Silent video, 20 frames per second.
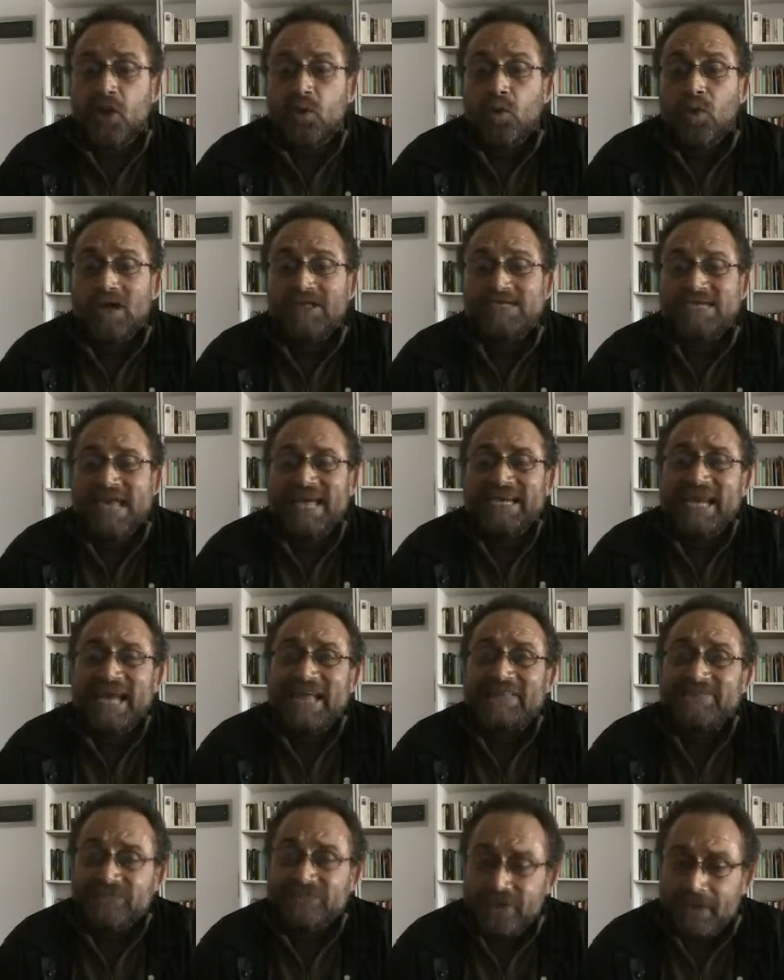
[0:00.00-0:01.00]
was an
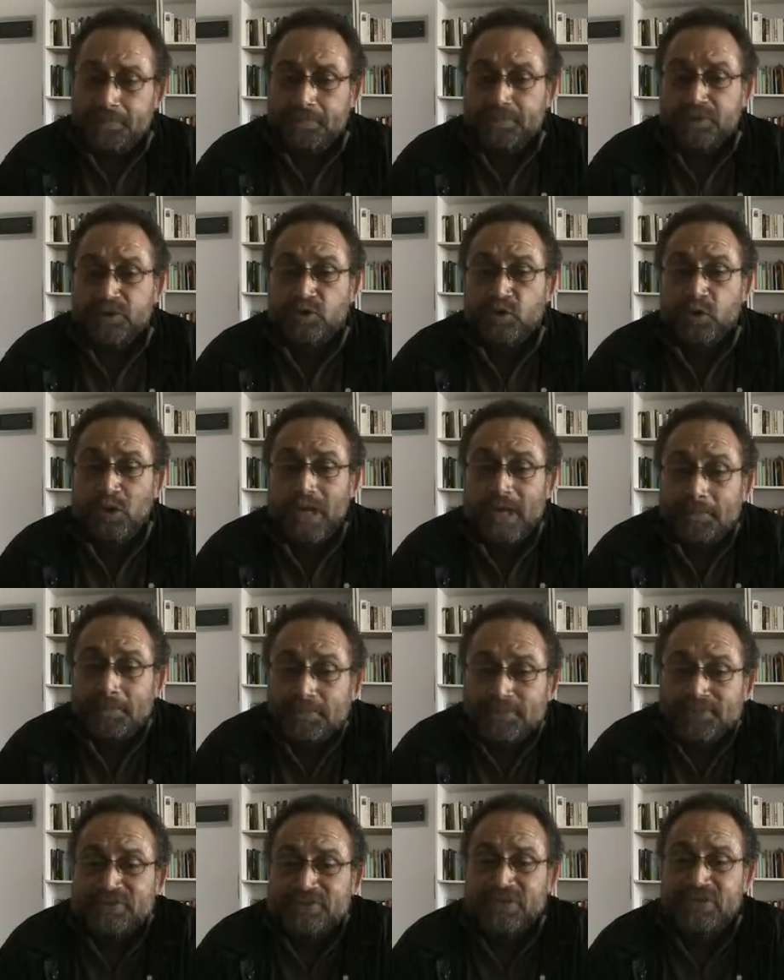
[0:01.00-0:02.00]
attempt to
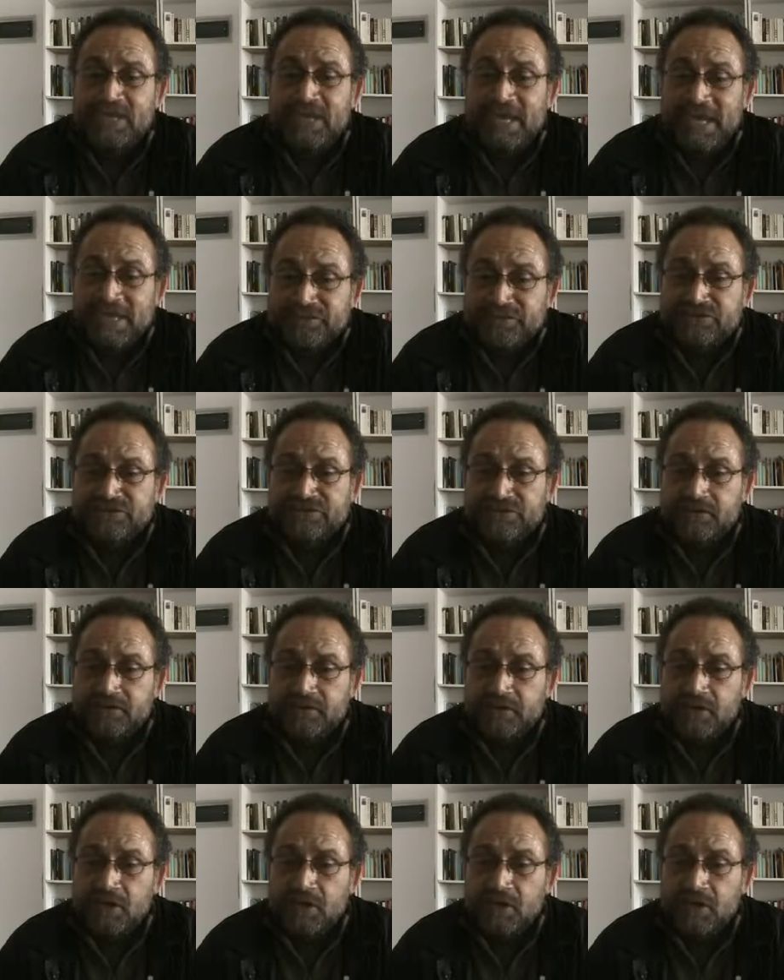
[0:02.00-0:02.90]
empty it